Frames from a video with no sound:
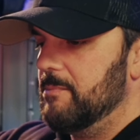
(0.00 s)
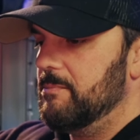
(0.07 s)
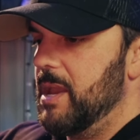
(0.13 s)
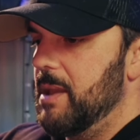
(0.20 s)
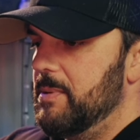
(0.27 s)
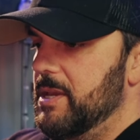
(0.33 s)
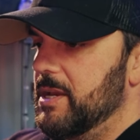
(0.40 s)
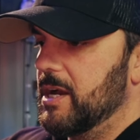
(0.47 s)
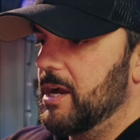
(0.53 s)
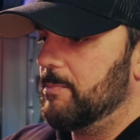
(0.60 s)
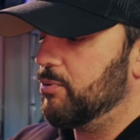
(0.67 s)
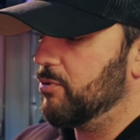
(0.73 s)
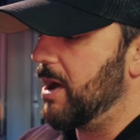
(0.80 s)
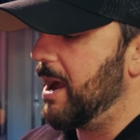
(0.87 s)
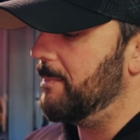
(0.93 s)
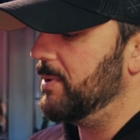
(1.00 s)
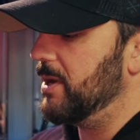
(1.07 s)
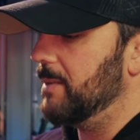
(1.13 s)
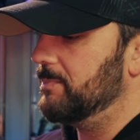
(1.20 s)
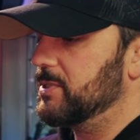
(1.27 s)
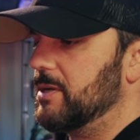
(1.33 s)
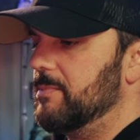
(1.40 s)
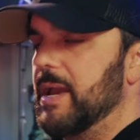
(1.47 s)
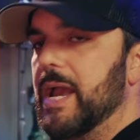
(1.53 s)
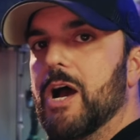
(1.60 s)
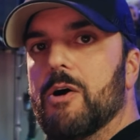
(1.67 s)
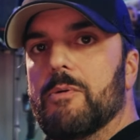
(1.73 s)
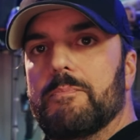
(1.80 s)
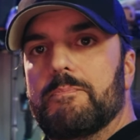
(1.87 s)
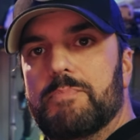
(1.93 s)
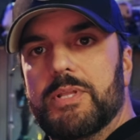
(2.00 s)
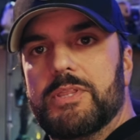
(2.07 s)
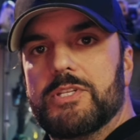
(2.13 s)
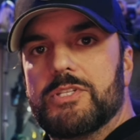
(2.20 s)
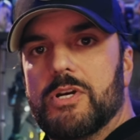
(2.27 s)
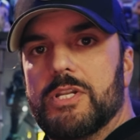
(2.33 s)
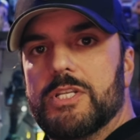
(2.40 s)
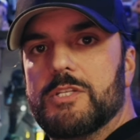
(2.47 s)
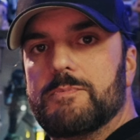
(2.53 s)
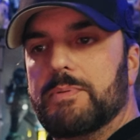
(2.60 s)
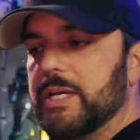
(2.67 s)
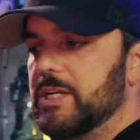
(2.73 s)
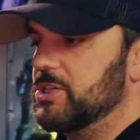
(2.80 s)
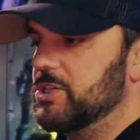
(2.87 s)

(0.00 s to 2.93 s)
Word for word: maybe prop it up somehow and put this on display